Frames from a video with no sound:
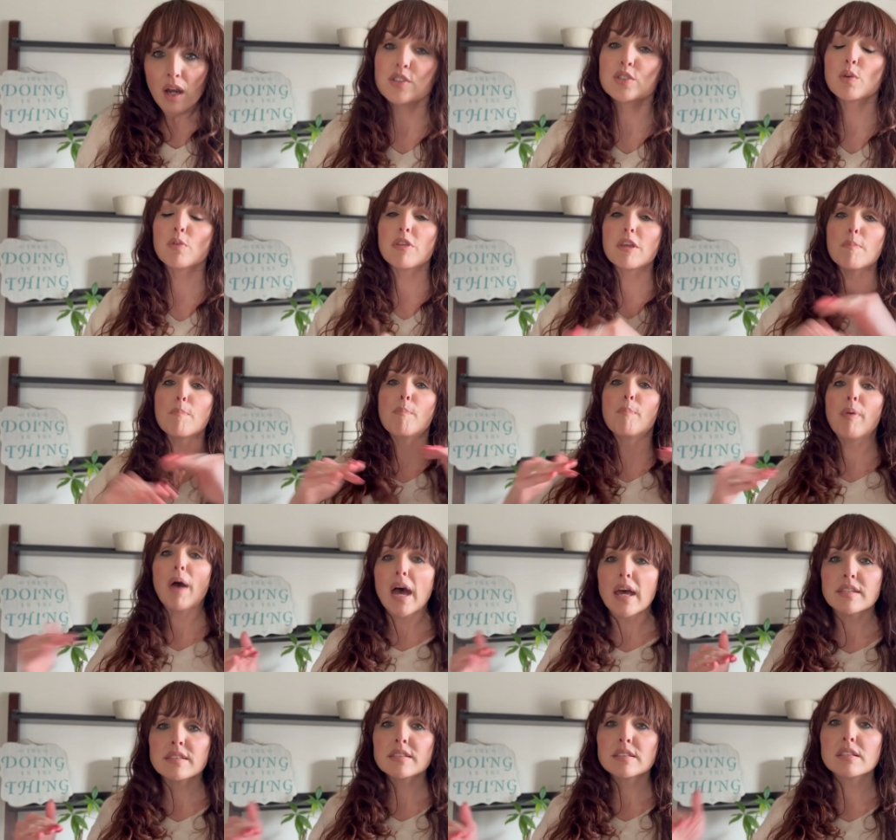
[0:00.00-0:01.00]
So the
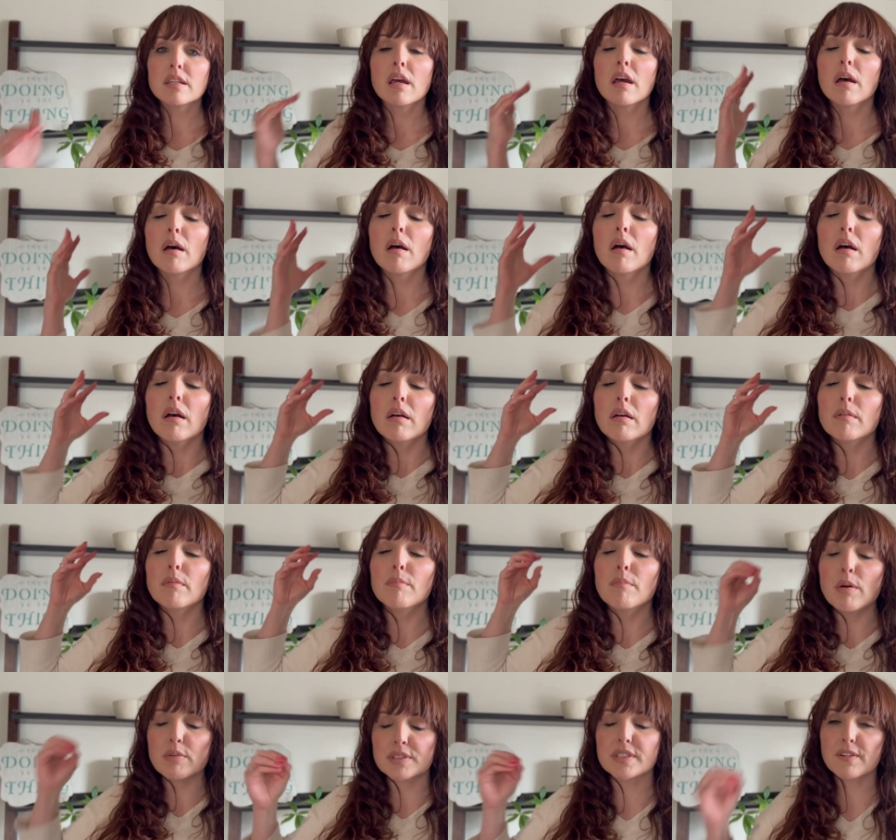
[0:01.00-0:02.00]
best,
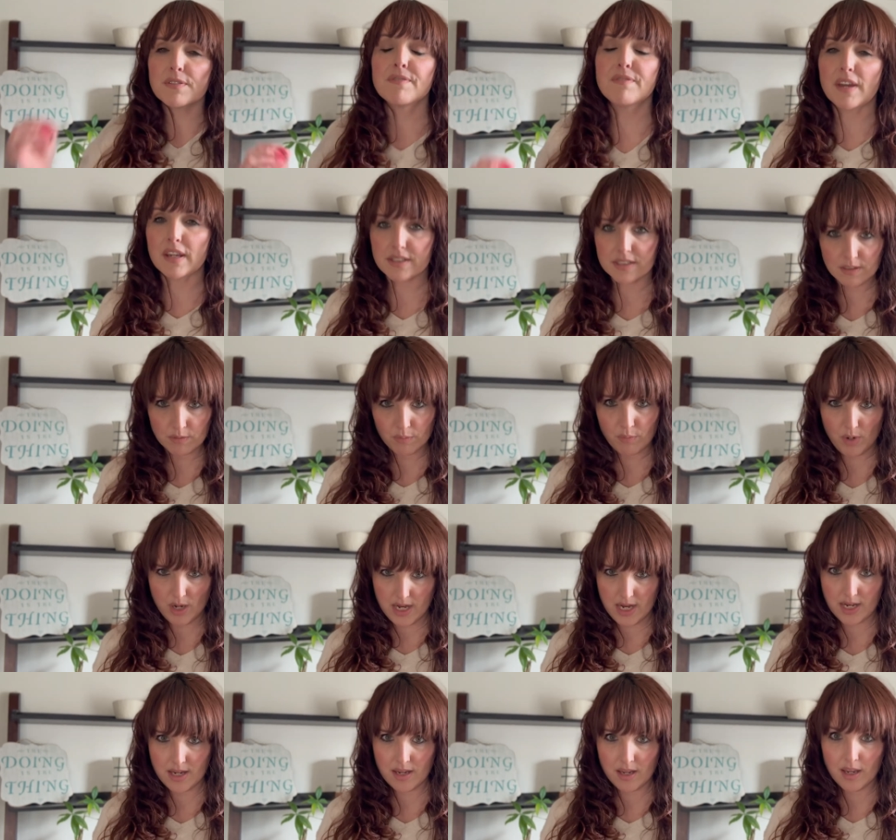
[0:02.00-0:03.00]
most effective
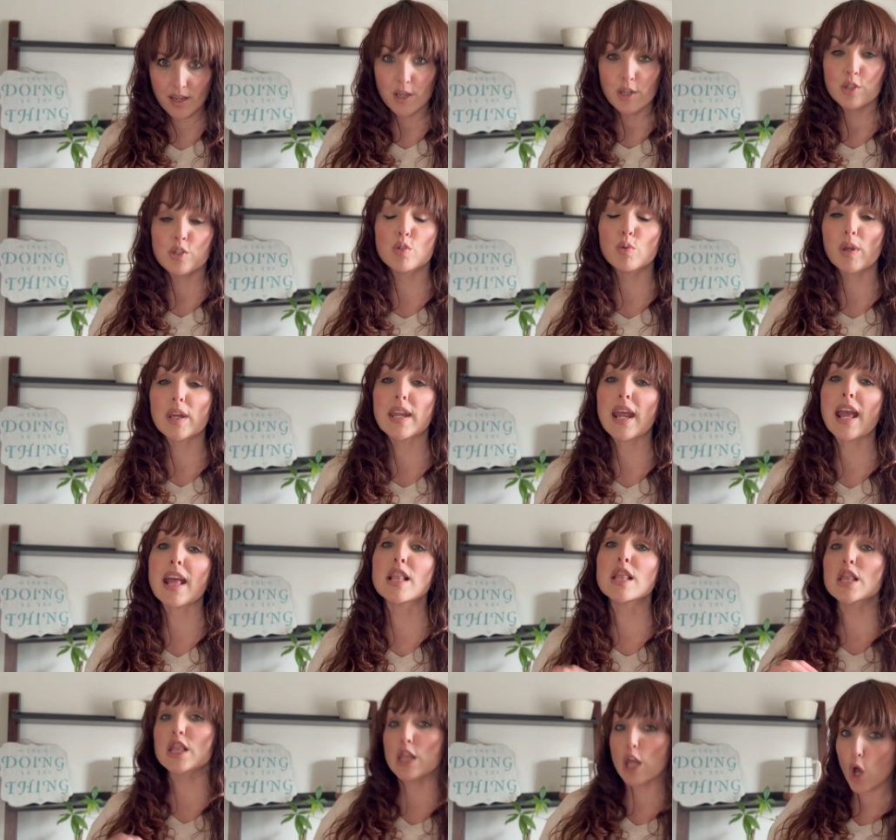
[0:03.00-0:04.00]
way to get a
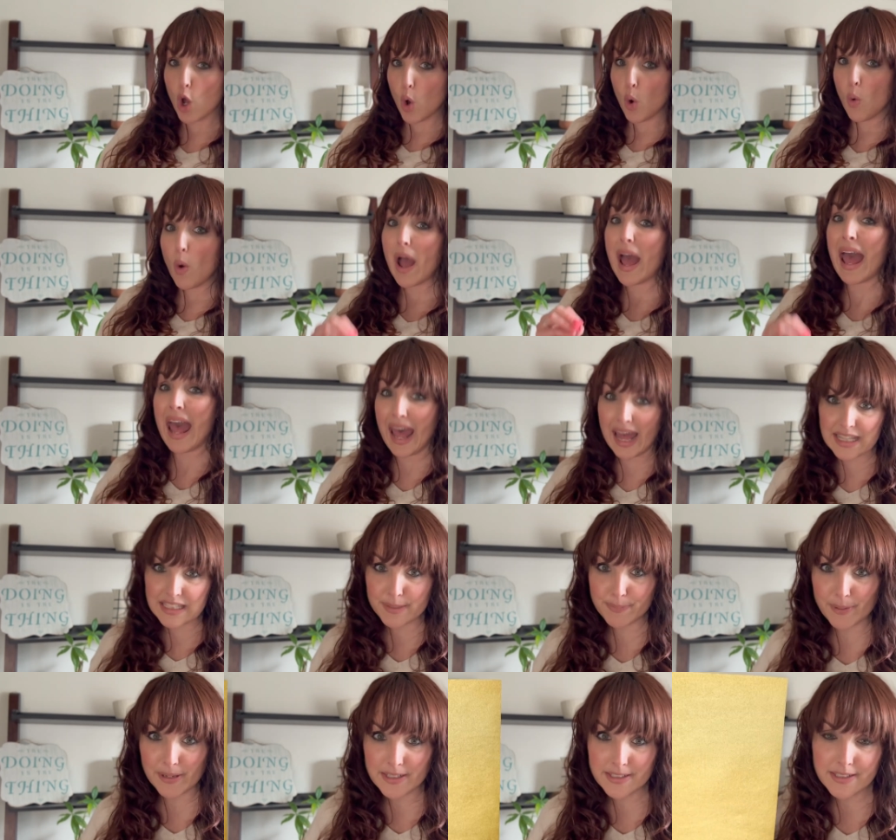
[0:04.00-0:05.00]
low ad
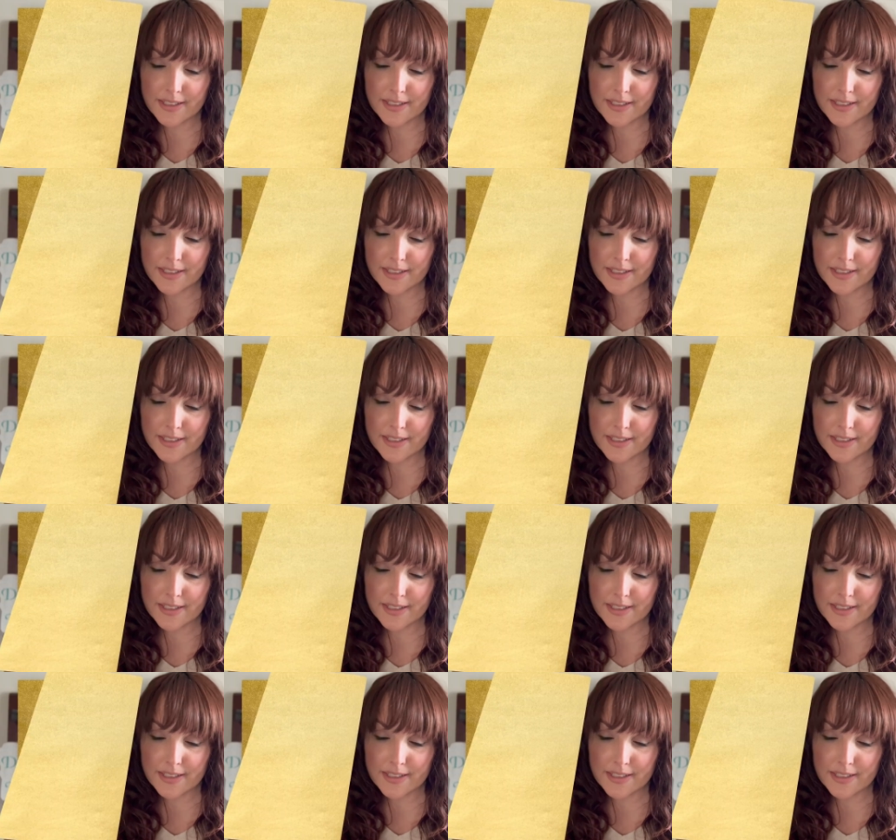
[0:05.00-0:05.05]
spend